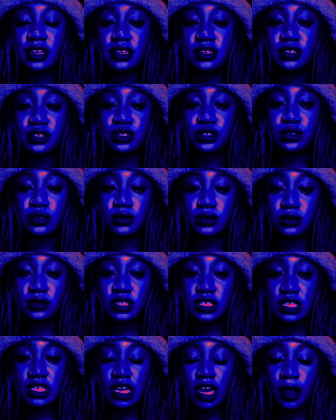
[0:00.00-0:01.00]
into
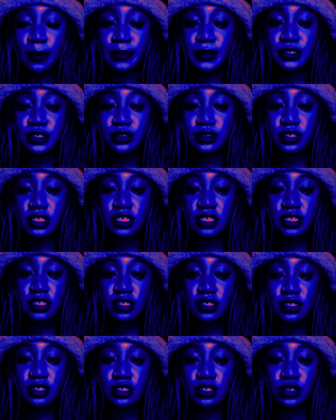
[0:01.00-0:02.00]
the opportunities
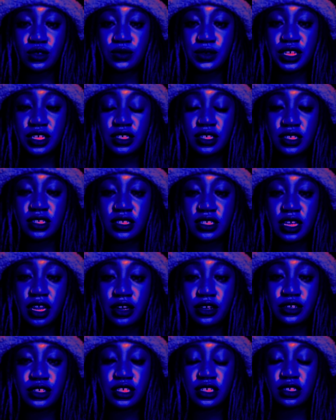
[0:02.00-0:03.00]
and situations that
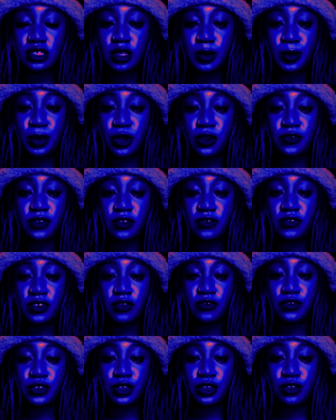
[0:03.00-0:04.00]
are just a perfect
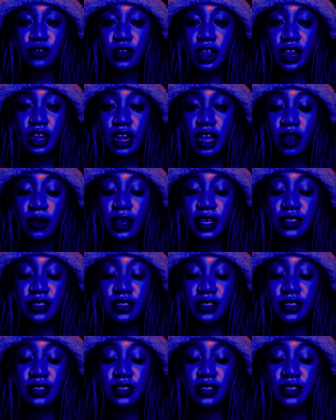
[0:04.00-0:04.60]
fit for you right now.